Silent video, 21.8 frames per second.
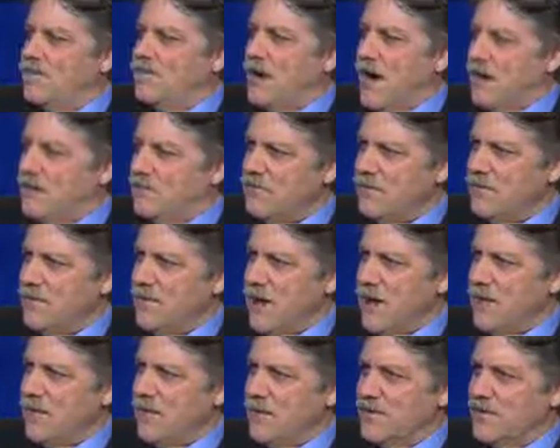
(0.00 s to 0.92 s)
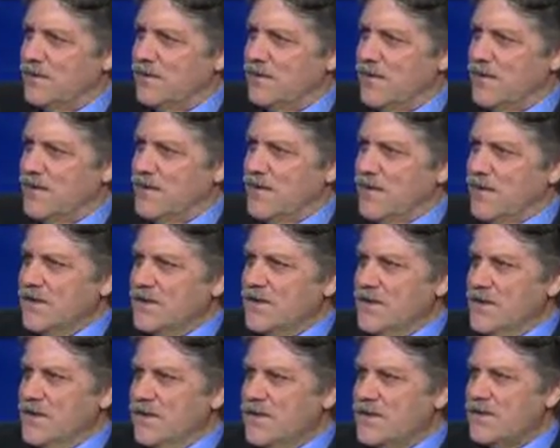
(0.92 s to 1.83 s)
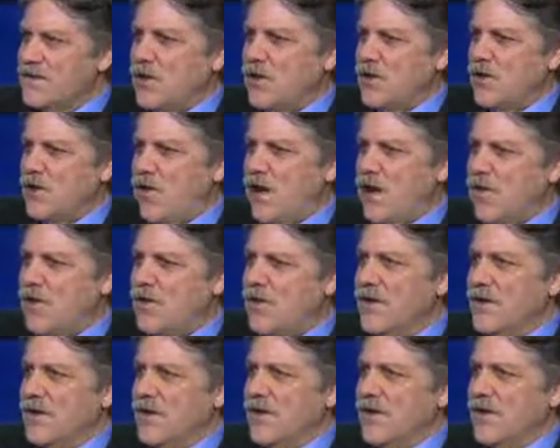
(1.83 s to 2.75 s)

microfibers. So this cloth